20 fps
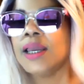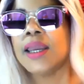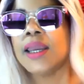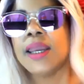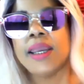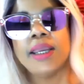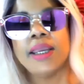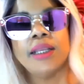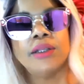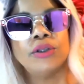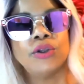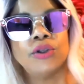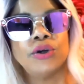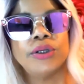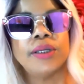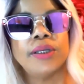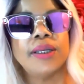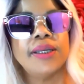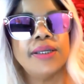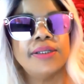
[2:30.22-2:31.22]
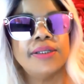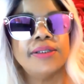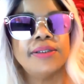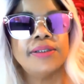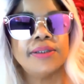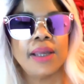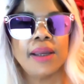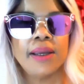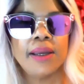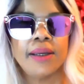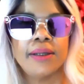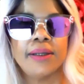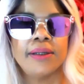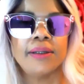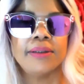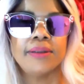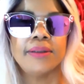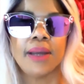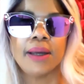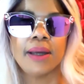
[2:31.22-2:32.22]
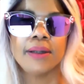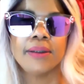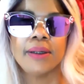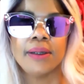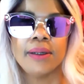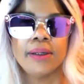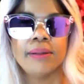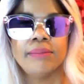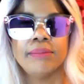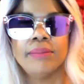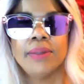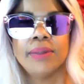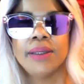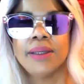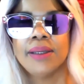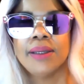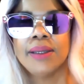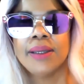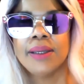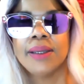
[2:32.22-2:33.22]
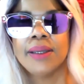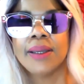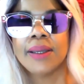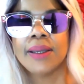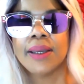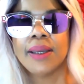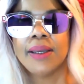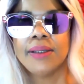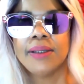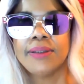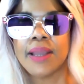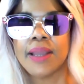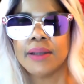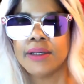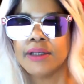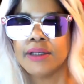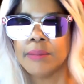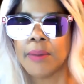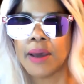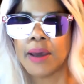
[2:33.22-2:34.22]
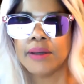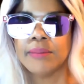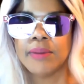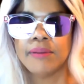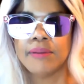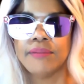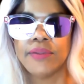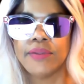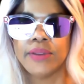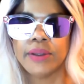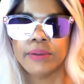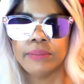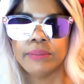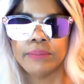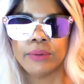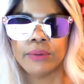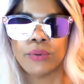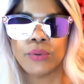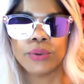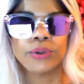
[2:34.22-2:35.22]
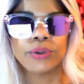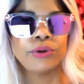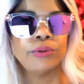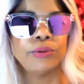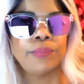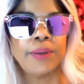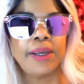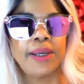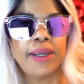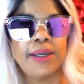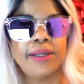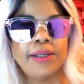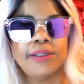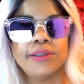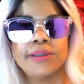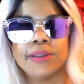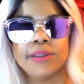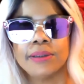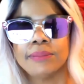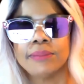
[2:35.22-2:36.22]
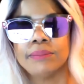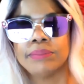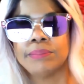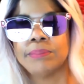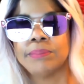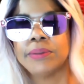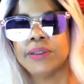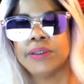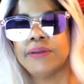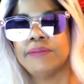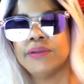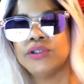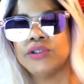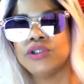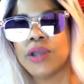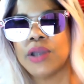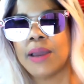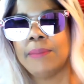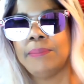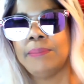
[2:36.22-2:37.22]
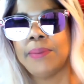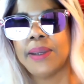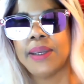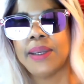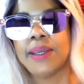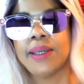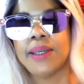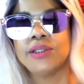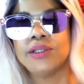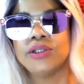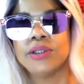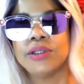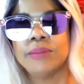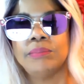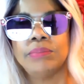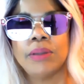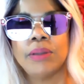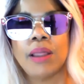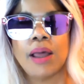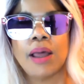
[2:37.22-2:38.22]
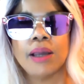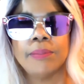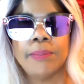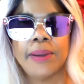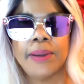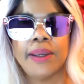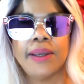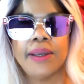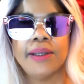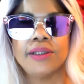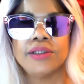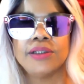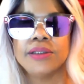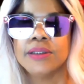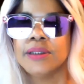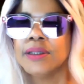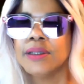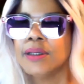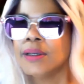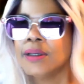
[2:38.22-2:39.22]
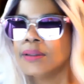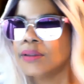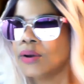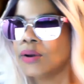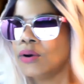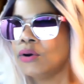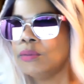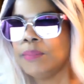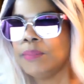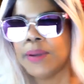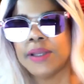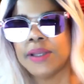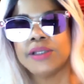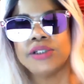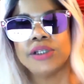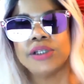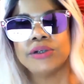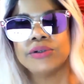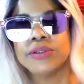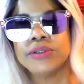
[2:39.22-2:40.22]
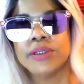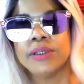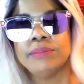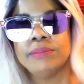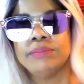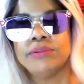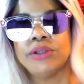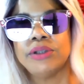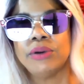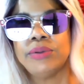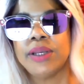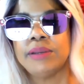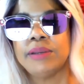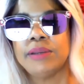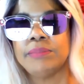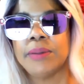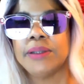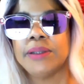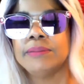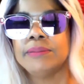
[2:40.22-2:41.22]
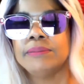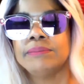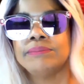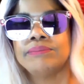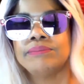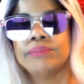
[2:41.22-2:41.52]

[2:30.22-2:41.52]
a look inside dot com. Uh, down at the bottom of the order page, I believe the shop page, the blog page, the home page, there's a donate button.